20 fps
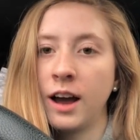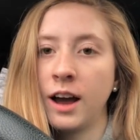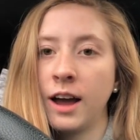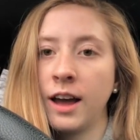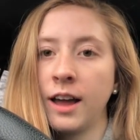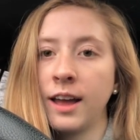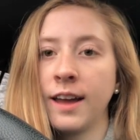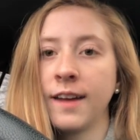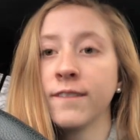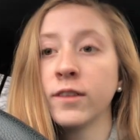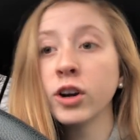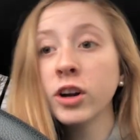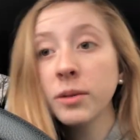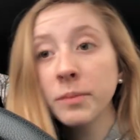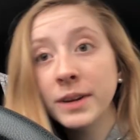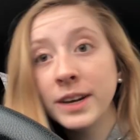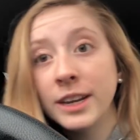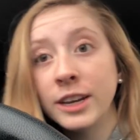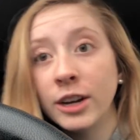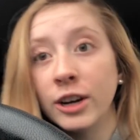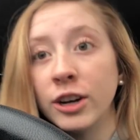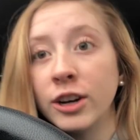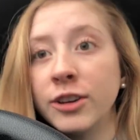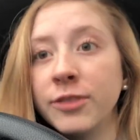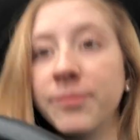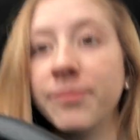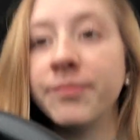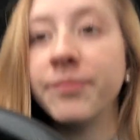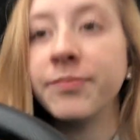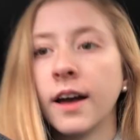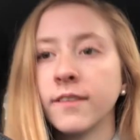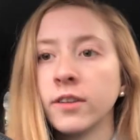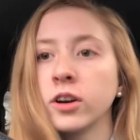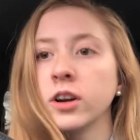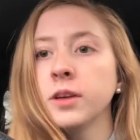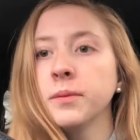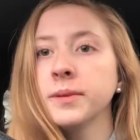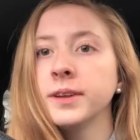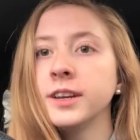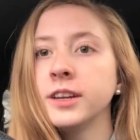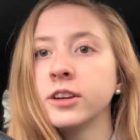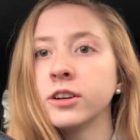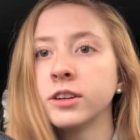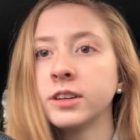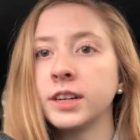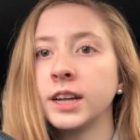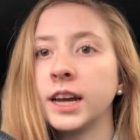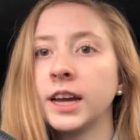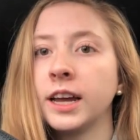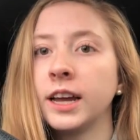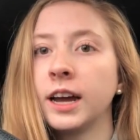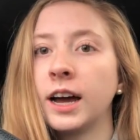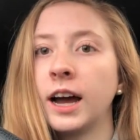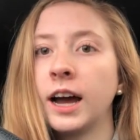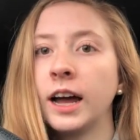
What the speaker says: I've already been here today.